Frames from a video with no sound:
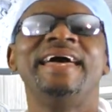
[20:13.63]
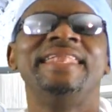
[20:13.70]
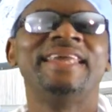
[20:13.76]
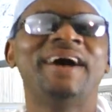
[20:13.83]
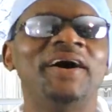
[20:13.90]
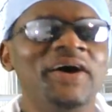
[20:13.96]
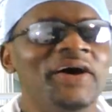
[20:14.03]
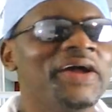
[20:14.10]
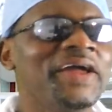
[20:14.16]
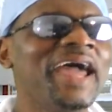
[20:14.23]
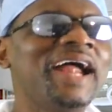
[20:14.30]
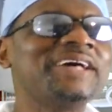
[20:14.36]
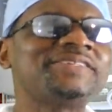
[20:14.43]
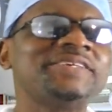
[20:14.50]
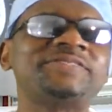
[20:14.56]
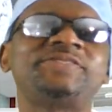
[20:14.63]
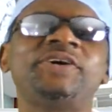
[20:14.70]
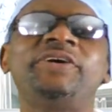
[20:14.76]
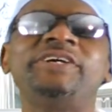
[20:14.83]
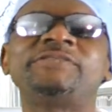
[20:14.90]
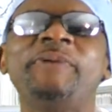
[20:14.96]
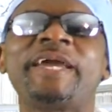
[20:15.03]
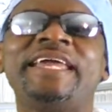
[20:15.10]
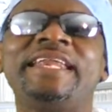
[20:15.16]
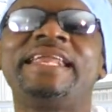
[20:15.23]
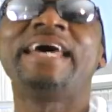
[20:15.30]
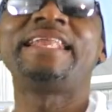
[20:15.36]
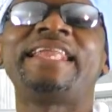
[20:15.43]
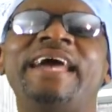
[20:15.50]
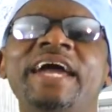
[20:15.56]
Now, here are some stories making
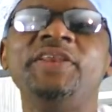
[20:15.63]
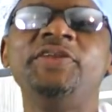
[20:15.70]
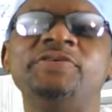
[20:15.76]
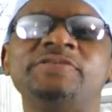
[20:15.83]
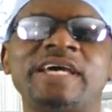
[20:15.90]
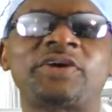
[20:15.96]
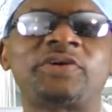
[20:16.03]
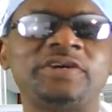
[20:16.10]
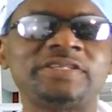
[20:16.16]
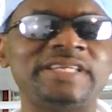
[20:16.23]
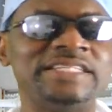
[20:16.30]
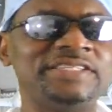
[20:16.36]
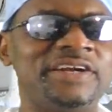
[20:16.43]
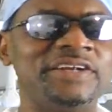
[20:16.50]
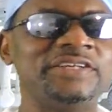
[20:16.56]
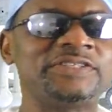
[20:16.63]
headline news across Nigerian